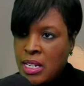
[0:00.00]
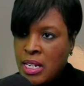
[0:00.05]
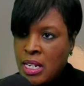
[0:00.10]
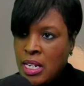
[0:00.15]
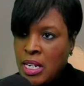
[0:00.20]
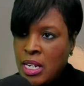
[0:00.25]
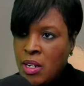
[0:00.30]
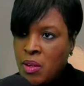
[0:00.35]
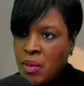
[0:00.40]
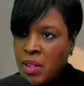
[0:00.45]

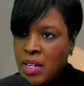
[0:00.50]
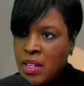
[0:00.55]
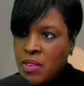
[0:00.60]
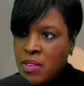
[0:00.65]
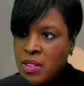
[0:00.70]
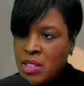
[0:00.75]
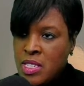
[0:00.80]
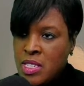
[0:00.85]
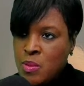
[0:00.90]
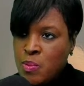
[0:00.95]
in
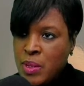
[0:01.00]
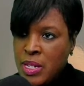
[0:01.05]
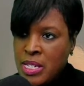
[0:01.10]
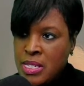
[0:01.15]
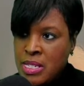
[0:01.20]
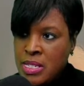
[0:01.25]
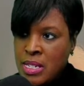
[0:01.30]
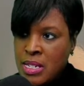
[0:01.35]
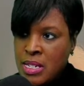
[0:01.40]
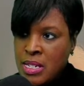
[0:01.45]
this
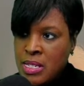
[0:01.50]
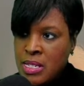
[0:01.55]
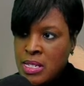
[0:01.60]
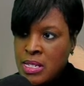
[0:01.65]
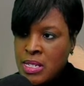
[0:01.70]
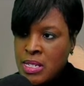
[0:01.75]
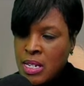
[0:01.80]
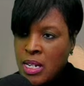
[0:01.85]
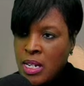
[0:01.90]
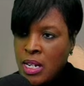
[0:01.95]
business,
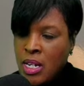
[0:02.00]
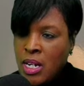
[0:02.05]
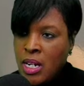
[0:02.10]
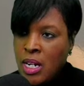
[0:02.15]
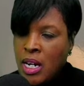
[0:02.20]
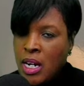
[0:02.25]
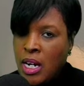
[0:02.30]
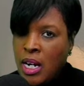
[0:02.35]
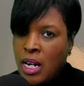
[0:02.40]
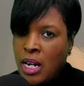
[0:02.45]

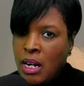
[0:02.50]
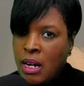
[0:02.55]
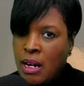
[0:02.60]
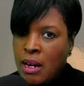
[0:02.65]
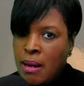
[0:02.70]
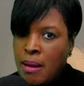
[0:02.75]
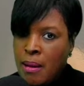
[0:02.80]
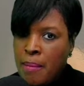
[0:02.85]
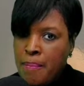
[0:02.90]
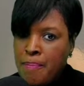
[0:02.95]

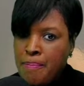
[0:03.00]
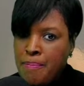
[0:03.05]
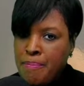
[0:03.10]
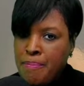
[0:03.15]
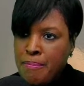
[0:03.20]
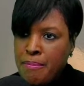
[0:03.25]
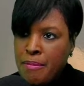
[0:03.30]
um,